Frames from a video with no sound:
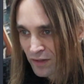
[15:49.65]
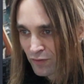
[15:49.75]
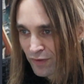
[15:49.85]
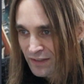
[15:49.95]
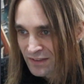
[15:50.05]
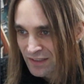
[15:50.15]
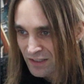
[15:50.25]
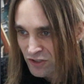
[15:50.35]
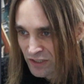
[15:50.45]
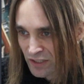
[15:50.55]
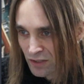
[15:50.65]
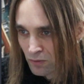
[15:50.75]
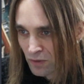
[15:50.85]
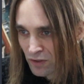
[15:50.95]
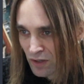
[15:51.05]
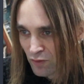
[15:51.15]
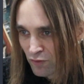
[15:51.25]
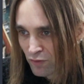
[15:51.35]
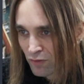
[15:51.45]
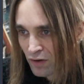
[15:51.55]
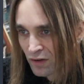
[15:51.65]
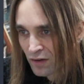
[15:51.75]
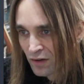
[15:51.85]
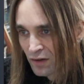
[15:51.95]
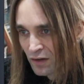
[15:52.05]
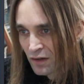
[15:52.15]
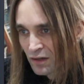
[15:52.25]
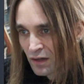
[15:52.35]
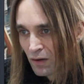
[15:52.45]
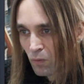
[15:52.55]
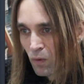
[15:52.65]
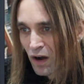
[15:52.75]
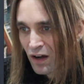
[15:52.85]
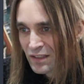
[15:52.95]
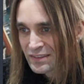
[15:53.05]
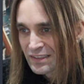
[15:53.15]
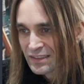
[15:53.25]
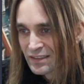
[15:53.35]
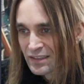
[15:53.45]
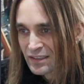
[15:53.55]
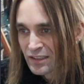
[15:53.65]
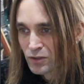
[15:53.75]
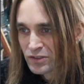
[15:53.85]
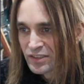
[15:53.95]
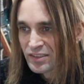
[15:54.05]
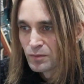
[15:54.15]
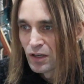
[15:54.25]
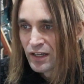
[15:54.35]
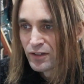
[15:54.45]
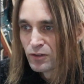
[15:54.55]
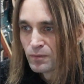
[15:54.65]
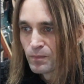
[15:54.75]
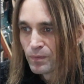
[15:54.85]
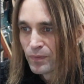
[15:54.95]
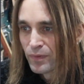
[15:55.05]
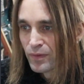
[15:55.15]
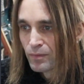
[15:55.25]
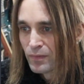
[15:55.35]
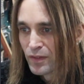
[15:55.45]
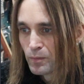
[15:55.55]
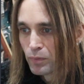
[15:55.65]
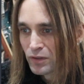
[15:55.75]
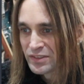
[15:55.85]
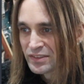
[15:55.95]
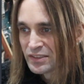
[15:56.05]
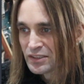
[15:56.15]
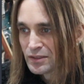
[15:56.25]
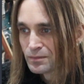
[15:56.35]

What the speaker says: effects section here, where you have wahs and an acoustic simulator, the Boss